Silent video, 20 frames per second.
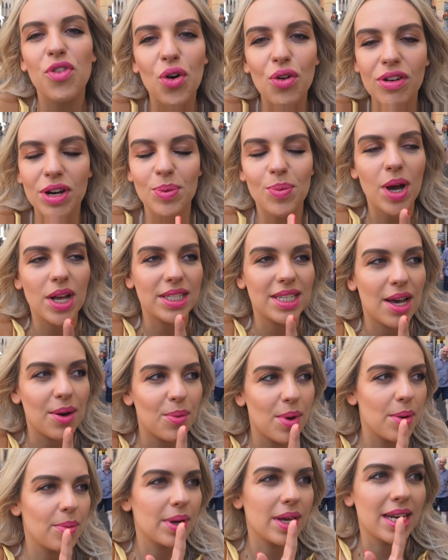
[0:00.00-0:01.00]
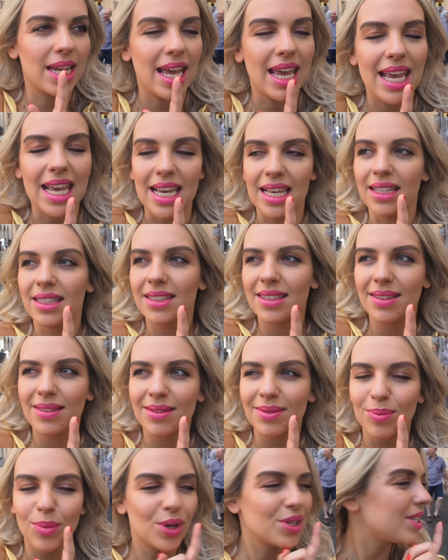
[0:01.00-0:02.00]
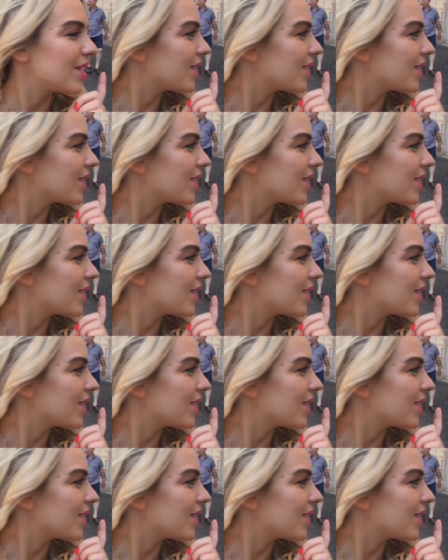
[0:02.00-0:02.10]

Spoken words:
already worked out where we're gonna eat. What's